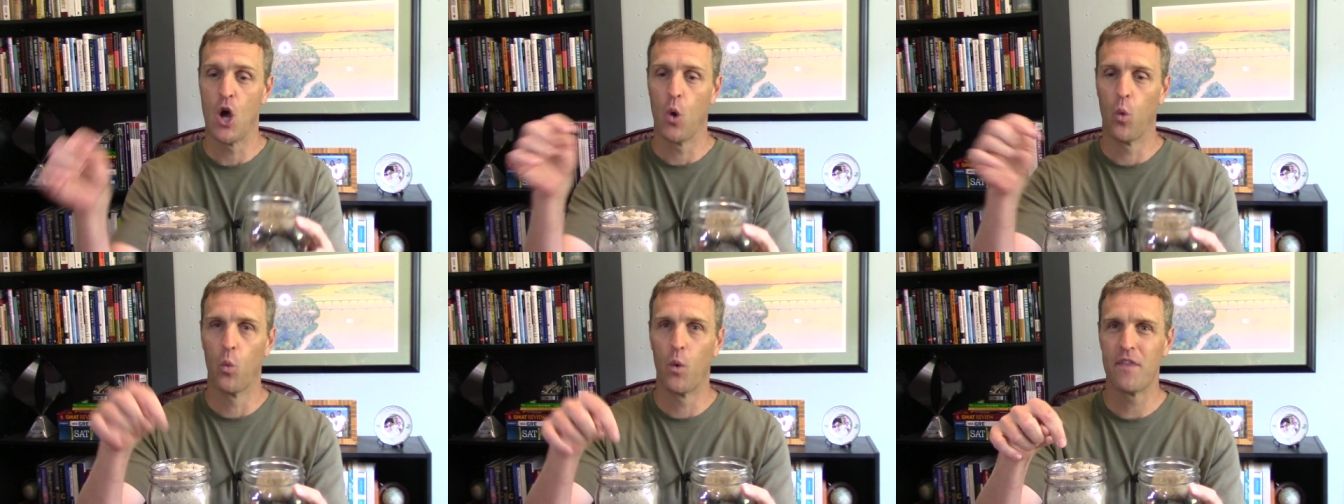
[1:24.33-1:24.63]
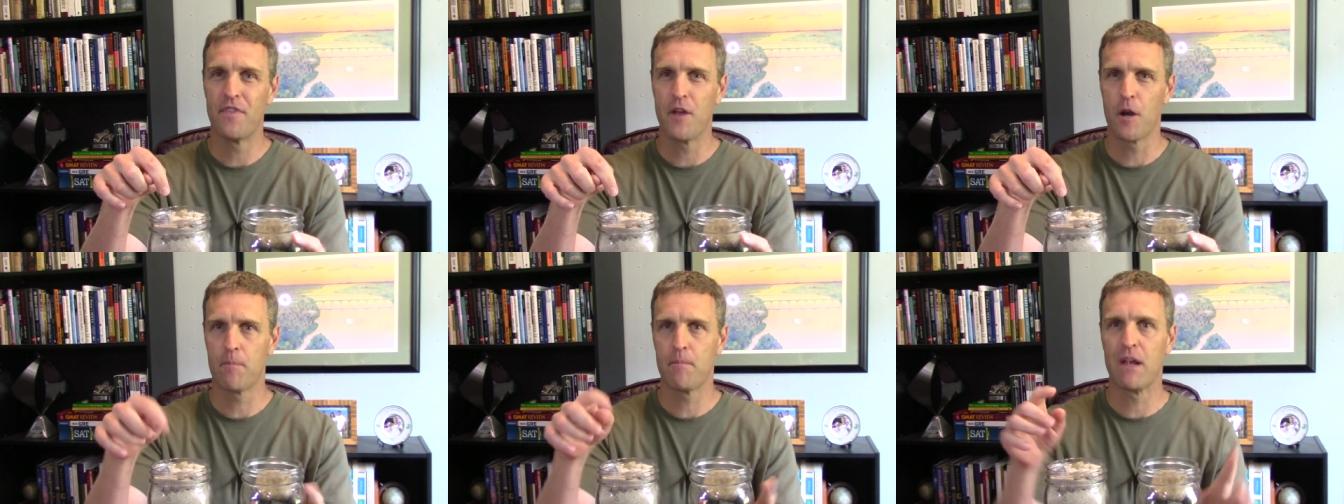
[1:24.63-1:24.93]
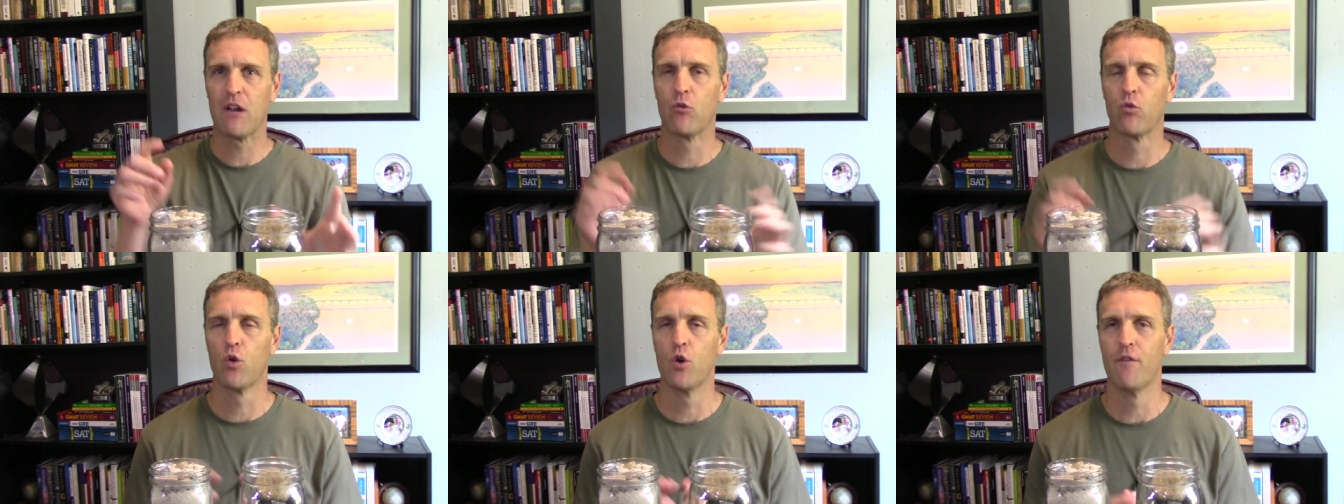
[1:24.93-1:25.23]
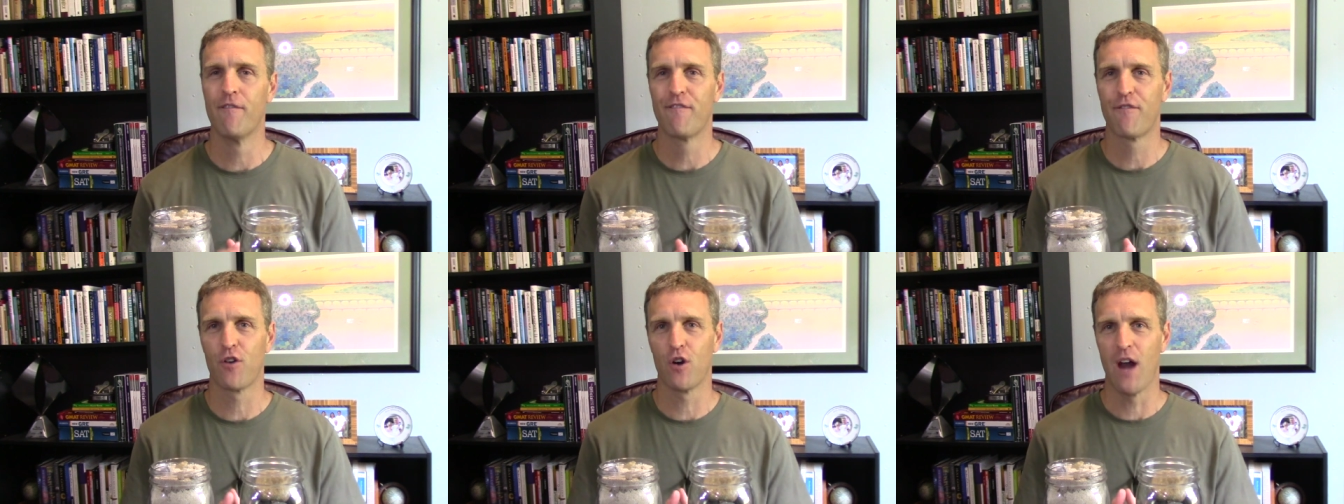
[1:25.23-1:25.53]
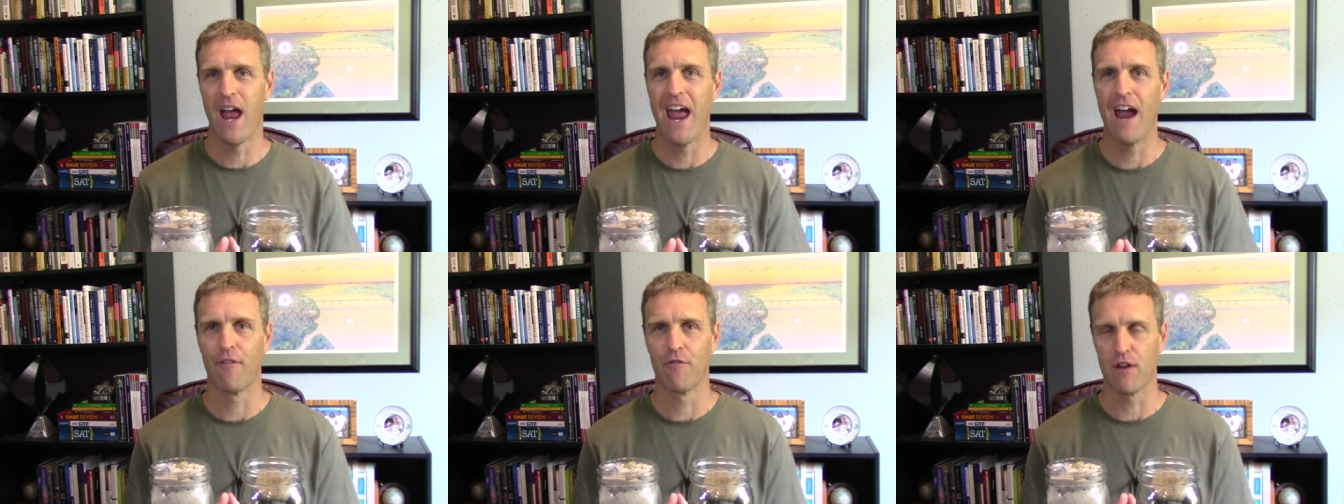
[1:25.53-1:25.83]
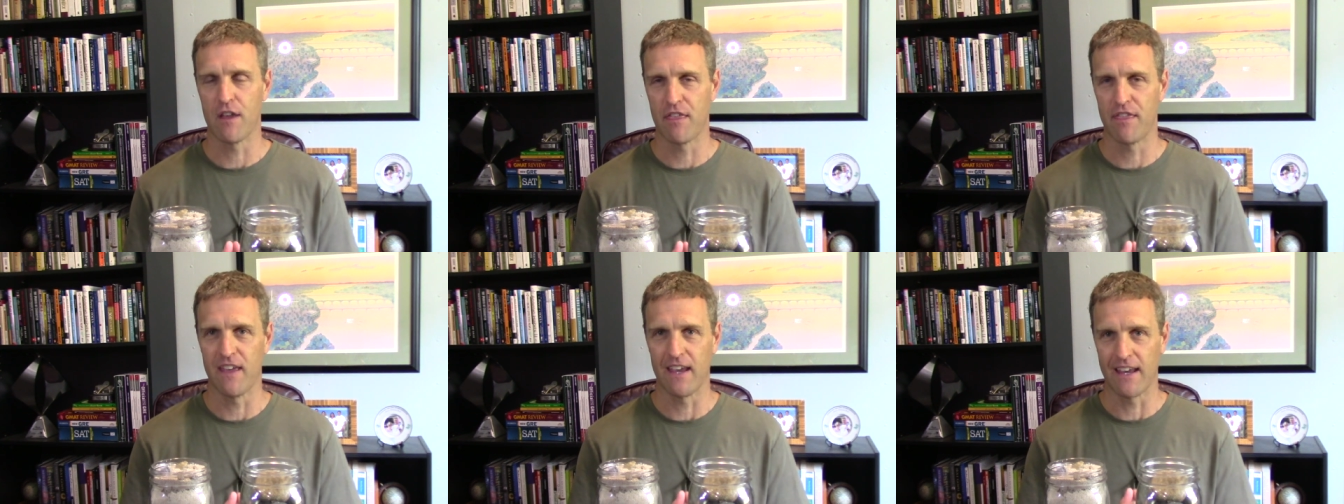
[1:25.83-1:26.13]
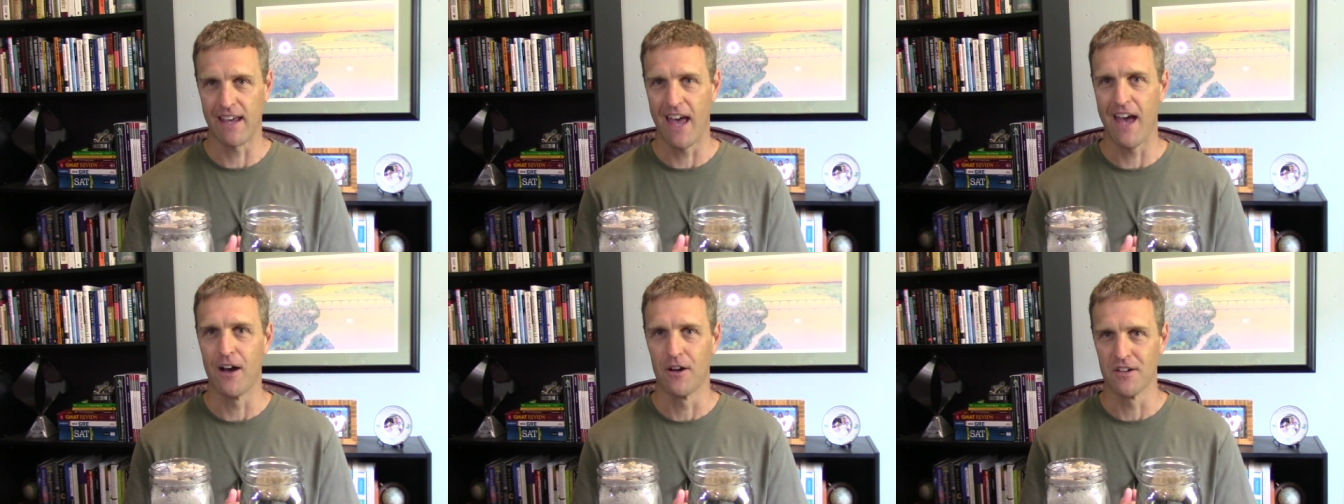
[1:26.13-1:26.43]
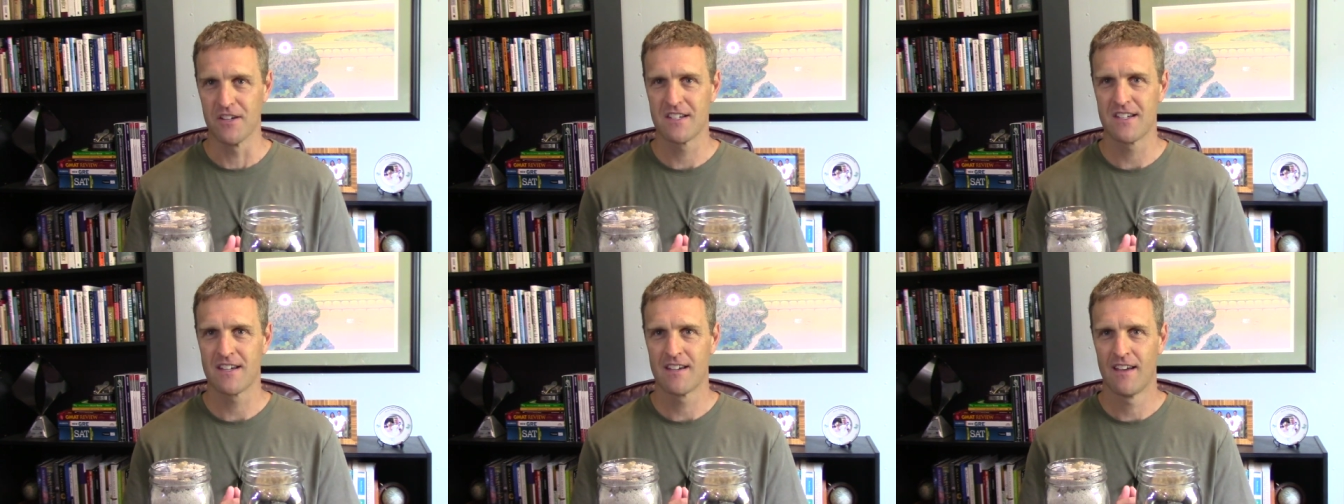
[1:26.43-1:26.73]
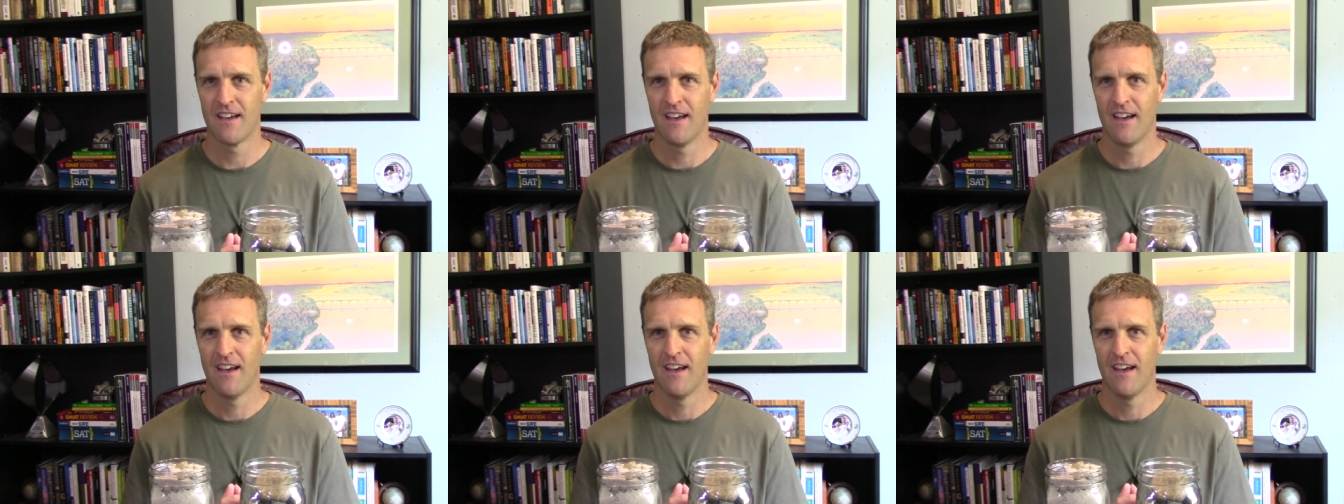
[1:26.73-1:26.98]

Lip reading: would there be room for everything else.